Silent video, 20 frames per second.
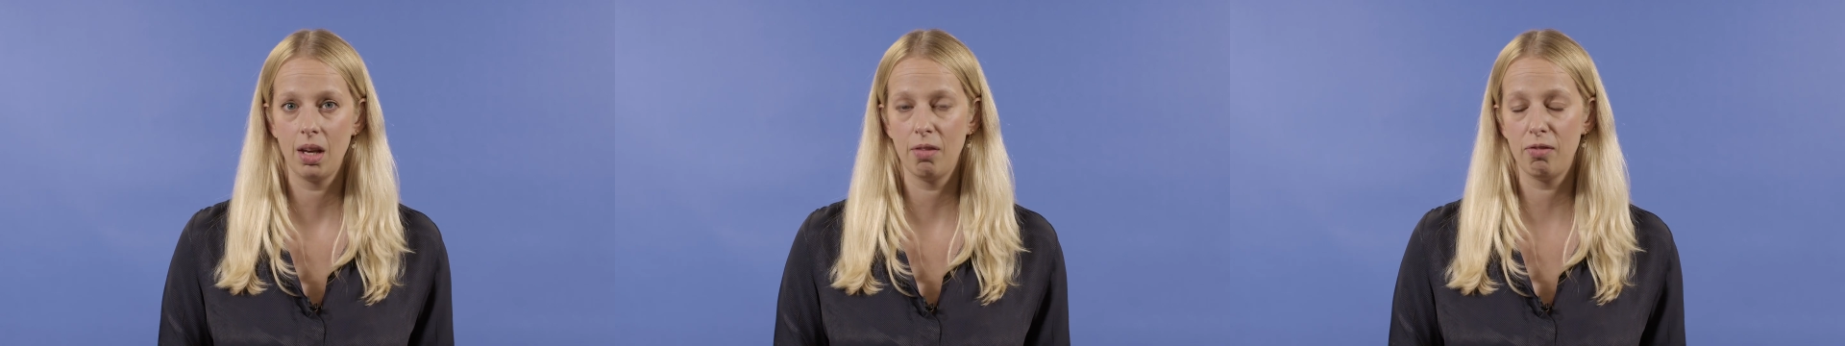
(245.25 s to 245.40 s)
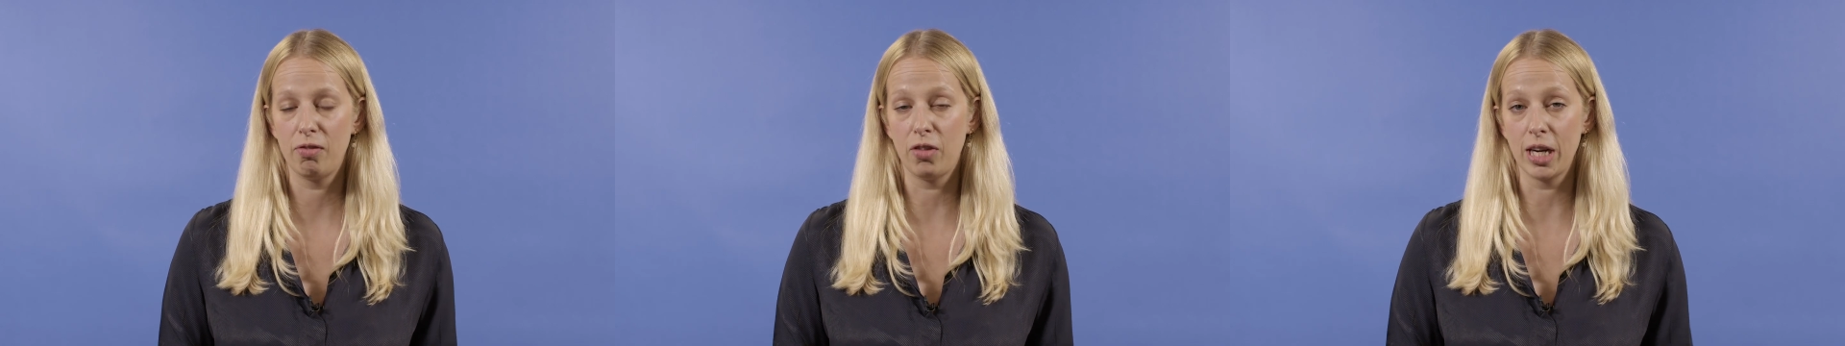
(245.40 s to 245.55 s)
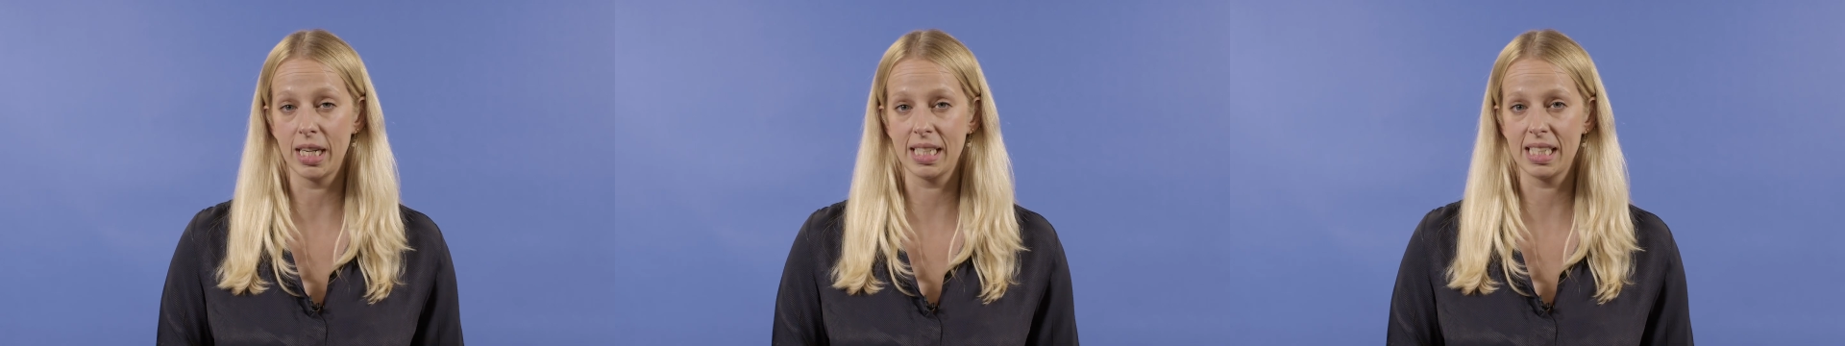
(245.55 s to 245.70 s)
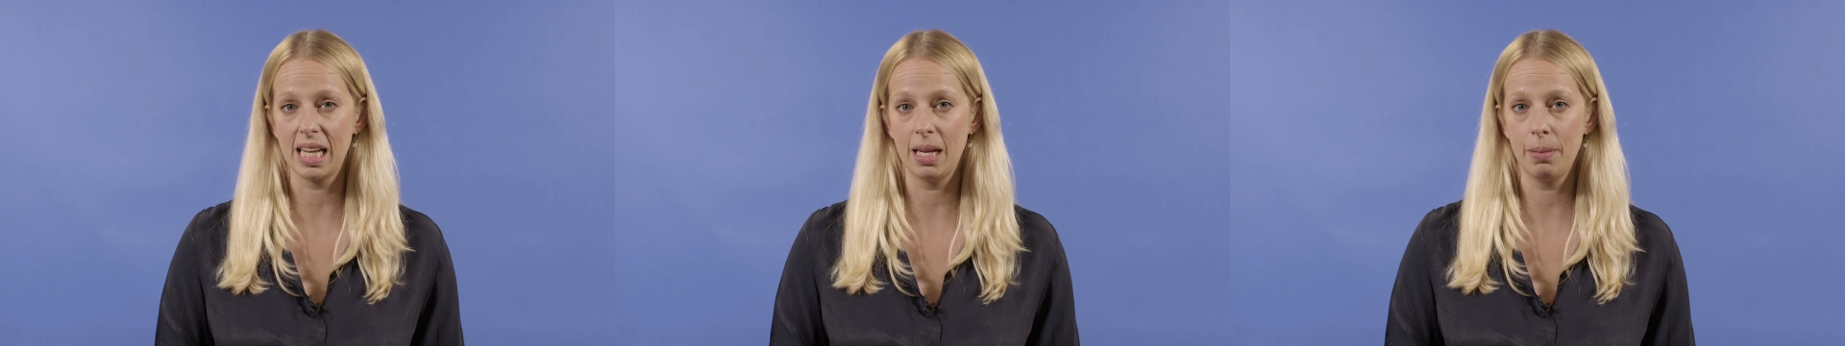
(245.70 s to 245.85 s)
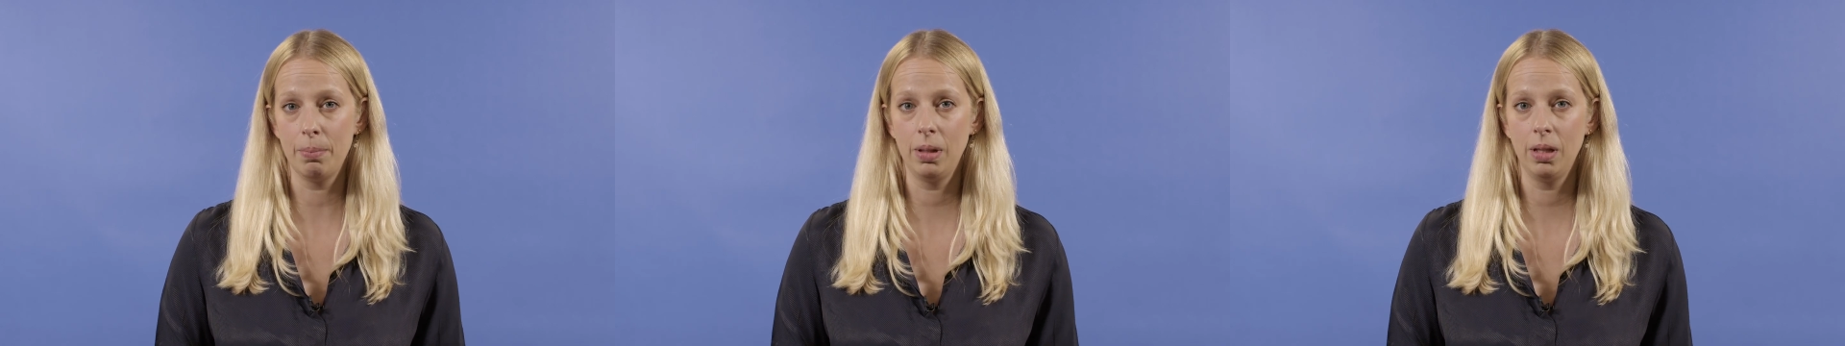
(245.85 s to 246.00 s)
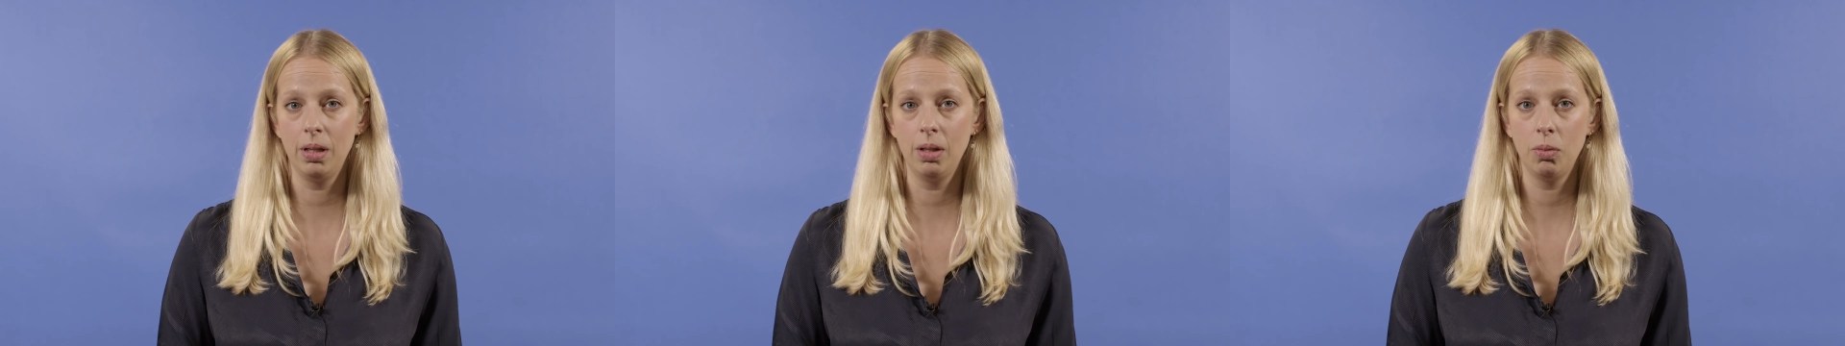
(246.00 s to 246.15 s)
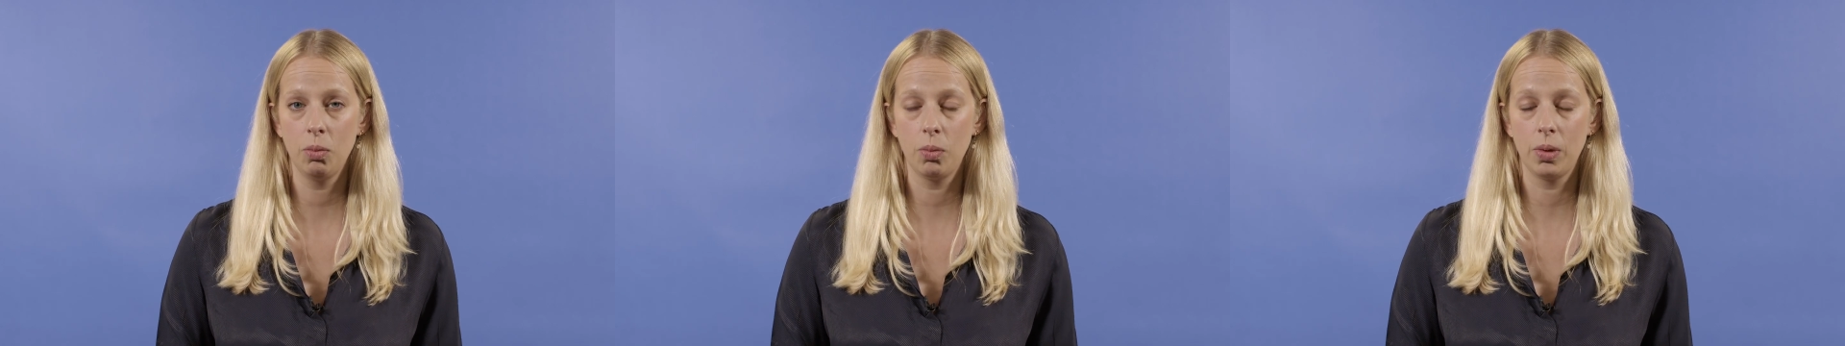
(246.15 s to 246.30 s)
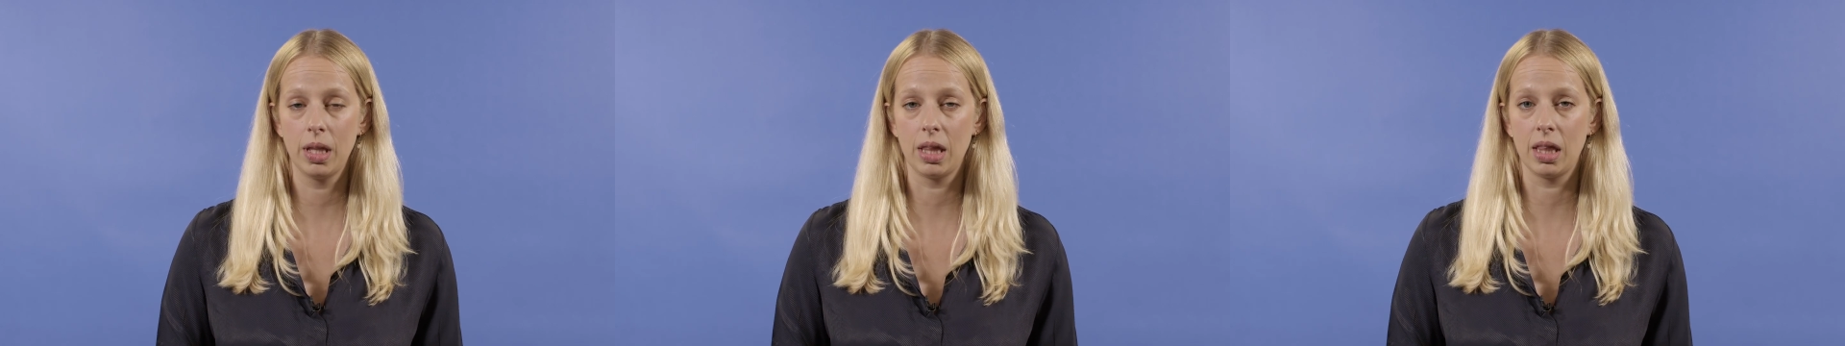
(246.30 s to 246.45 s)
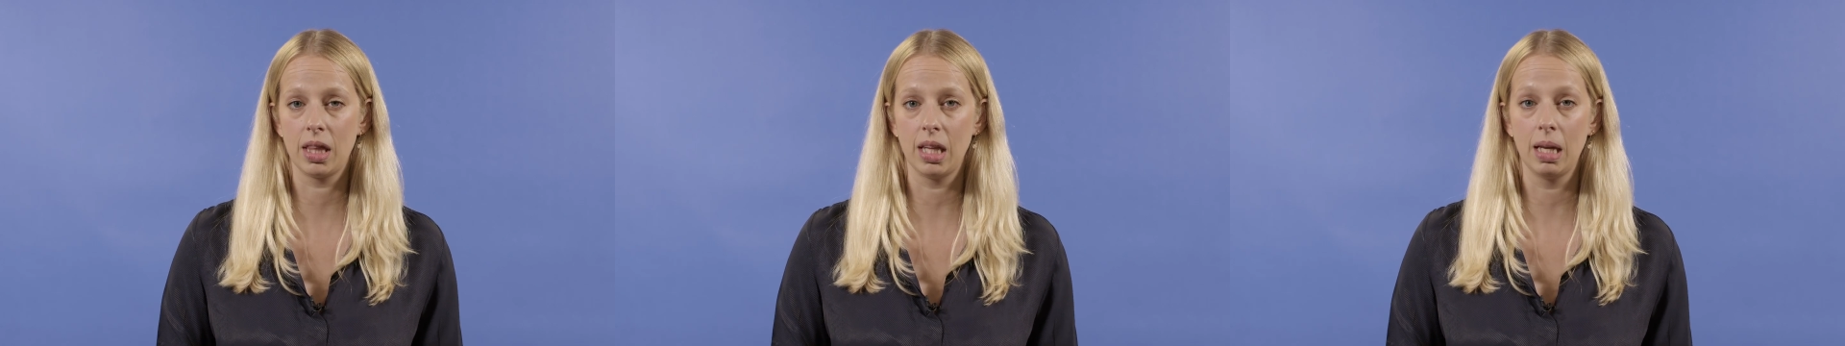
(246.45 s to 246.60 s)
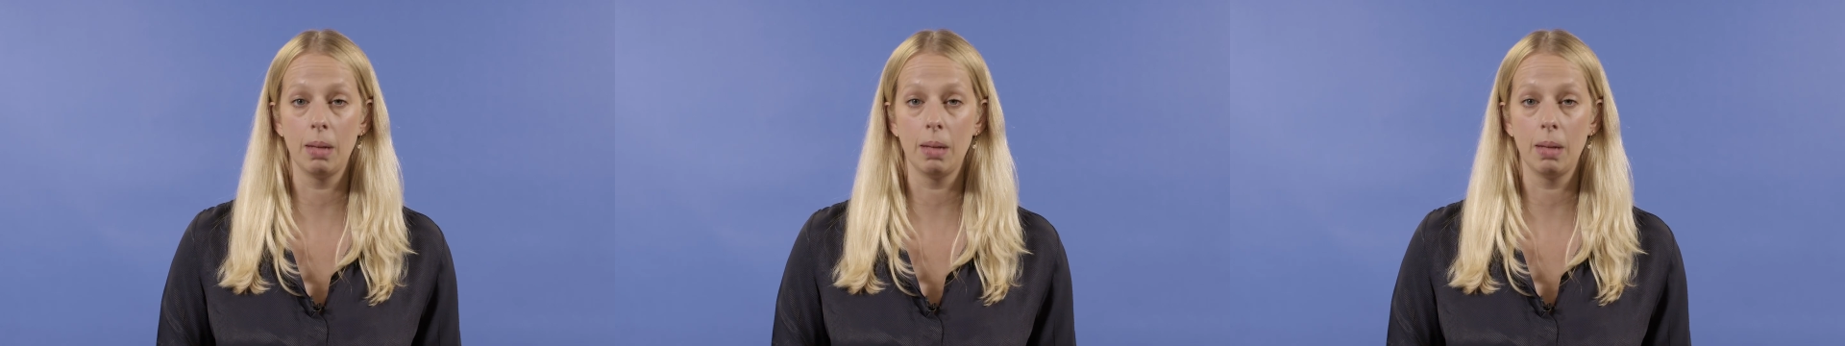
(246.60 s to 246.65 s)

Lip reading: For example, with